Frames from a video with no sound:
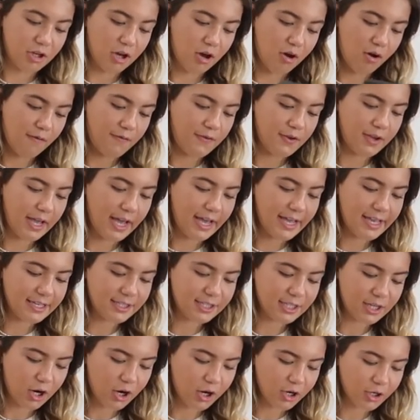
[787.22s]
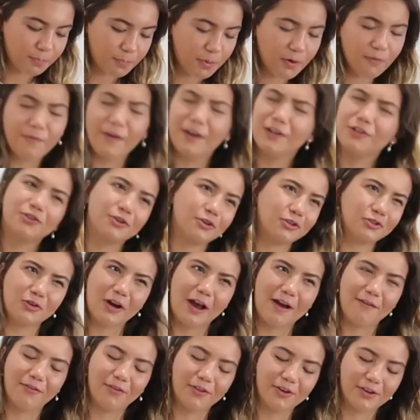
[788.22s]
so if you guys are professional
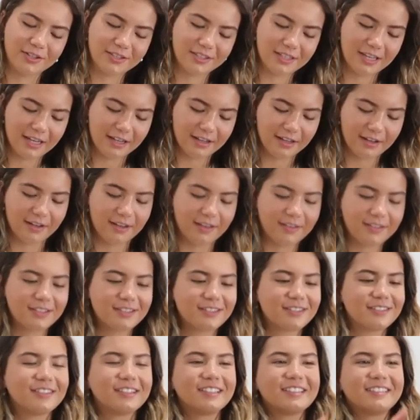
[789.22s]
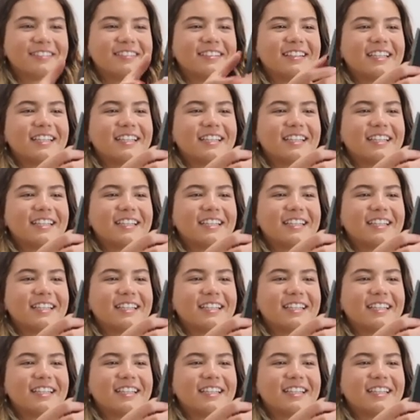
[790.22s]
travelers like us,